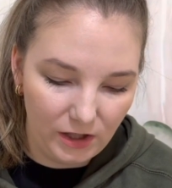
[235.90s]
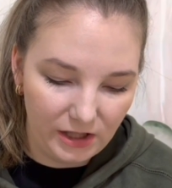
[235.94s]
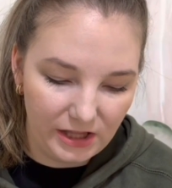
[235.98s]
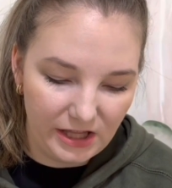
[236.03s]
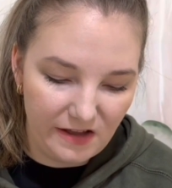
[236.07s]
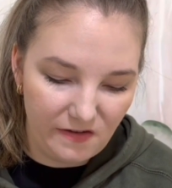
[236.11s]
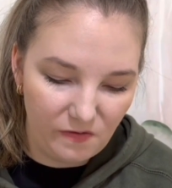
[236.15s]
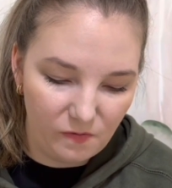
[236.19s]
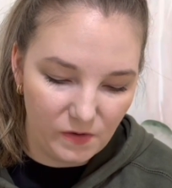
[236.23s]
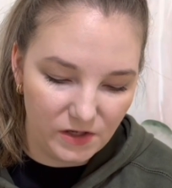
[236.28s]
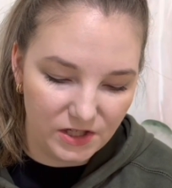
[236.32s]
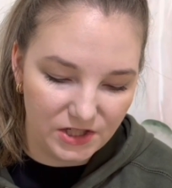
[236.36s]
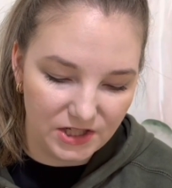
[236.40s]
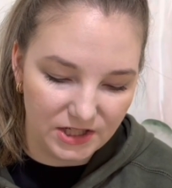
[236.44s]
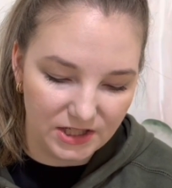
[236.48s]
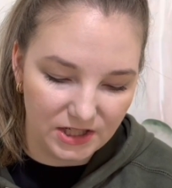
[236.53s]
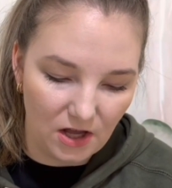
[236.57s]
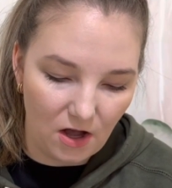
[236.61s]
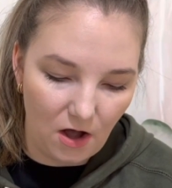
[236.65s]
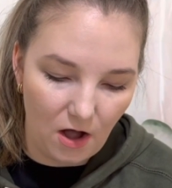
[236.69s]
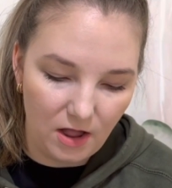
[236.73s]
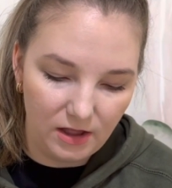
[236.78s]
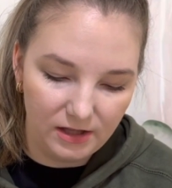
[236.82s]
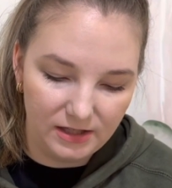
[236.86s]
Leaf, which is a
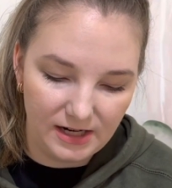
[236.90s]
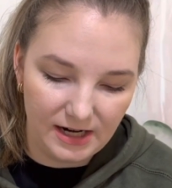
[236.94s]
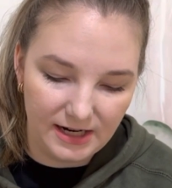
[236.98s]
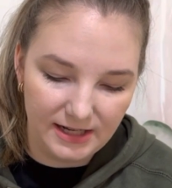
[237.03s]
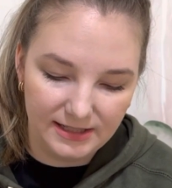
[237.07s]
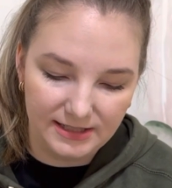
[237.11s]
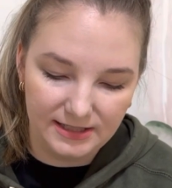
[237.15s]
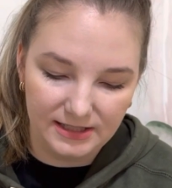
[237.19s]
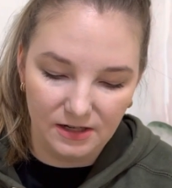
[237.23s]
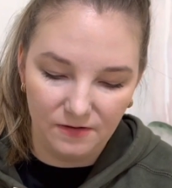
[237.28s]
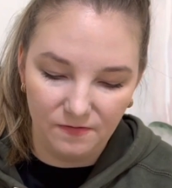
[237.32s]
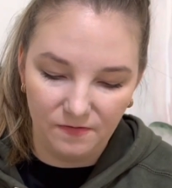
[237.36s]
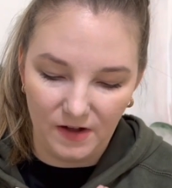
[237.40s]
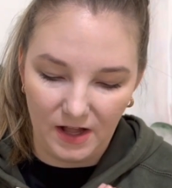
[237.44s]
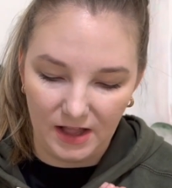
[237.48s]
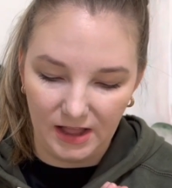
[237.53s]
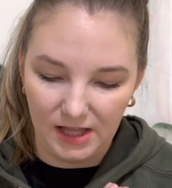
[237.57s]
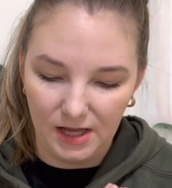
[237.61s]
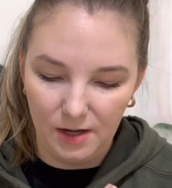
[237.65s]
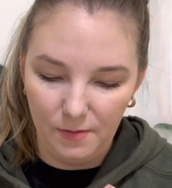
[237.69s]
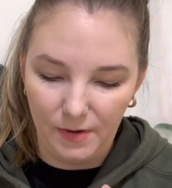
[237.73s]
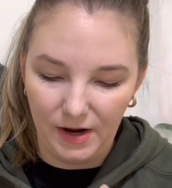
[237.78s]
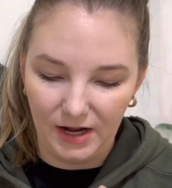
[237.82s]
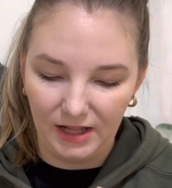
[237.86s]
Hollow Knight's
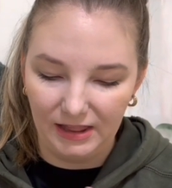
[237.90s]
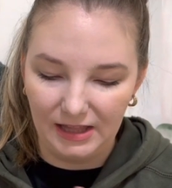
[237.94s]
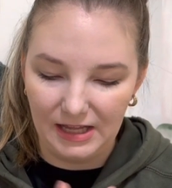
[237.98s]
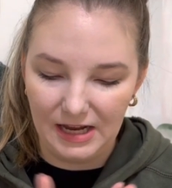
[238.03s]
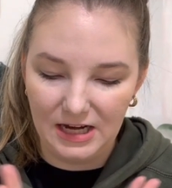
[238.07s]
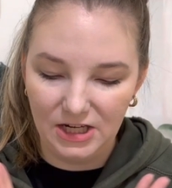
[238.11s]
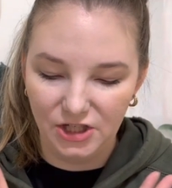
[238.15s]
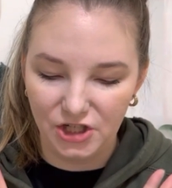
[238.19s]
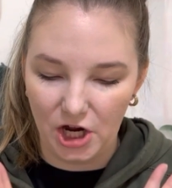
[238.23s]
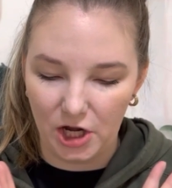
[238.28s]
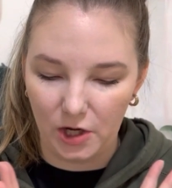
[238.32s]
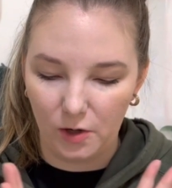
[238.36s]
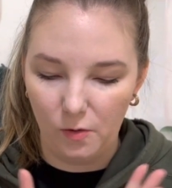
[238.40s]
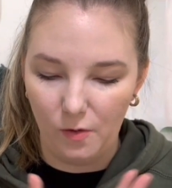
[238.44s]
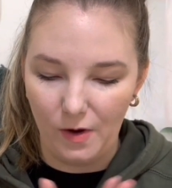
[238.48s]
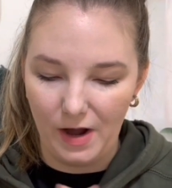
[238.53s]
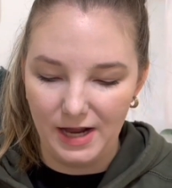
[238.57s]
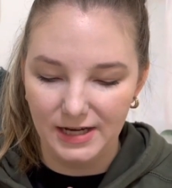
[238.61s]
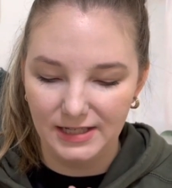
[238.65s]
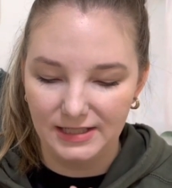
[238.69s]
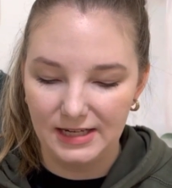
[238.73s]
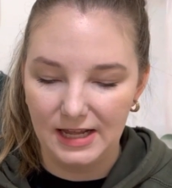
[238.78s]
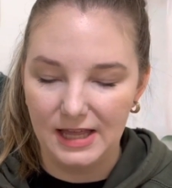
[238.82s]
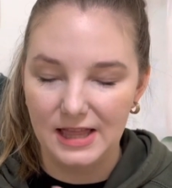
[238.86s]
novella by Lee
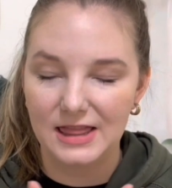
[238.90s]
Jacquot.